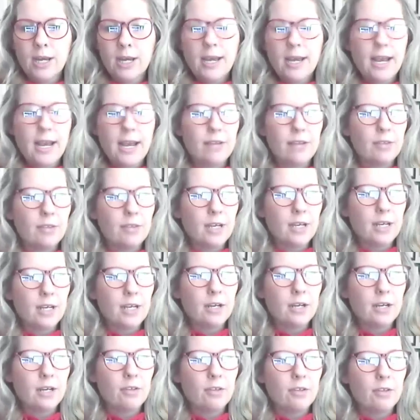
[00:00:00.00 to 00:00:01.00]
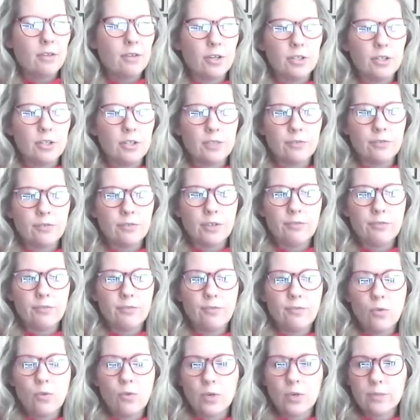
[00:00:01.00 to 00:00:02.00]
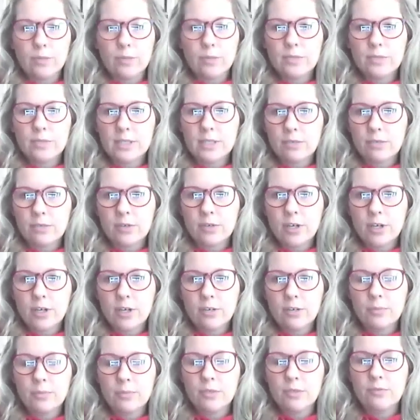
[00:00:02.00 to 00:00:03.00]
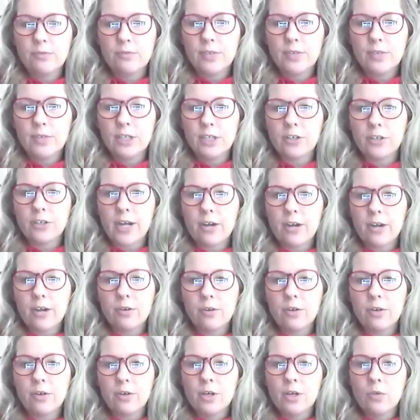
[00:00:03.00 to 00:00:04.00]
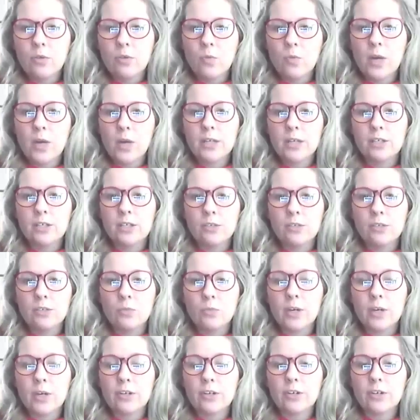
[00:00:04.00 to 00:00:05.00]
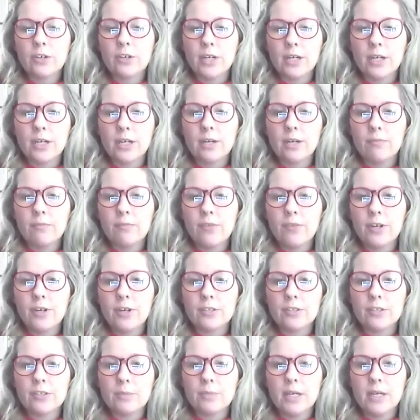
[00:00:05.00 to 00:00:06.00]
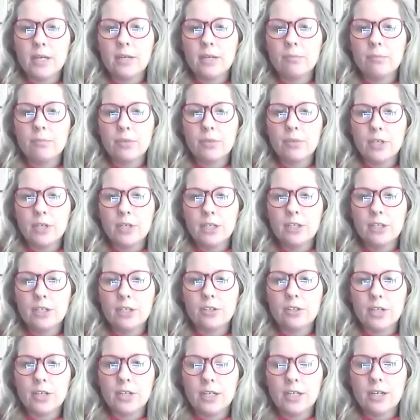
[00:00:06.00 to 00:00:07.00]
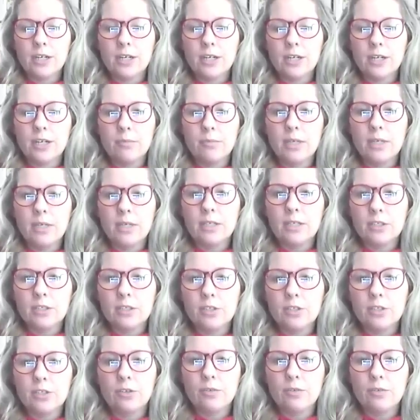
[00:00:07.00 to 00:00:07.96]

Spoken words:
And then there are different forms that will help you figure out where your income falls by inputting your income into the